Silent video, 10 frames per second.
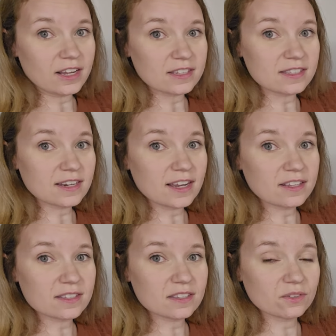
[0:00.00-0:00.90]
It
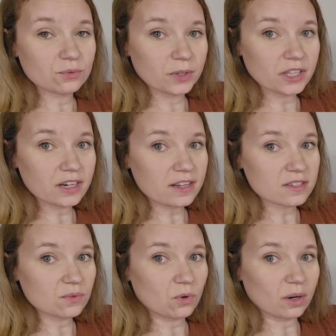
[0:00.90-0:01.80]
stays really
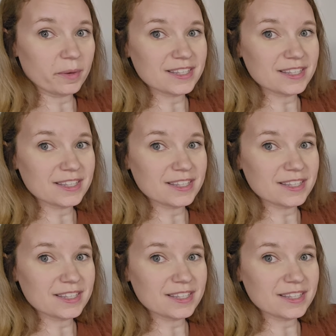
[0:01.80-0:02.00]
nice and warm.